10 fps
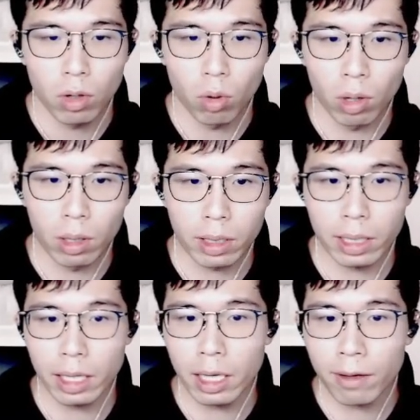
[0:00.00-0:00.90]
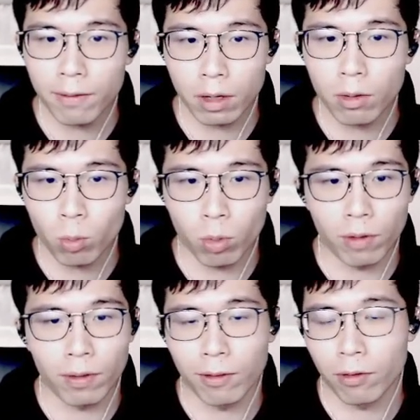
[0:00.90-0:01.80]
or even
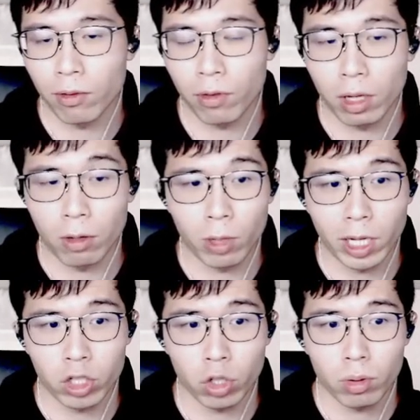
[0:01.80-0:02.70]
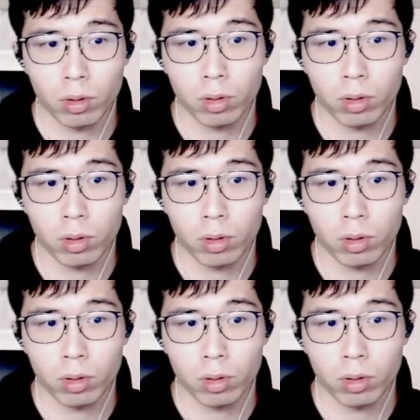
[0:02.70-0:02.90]
with a 3-3 invasion.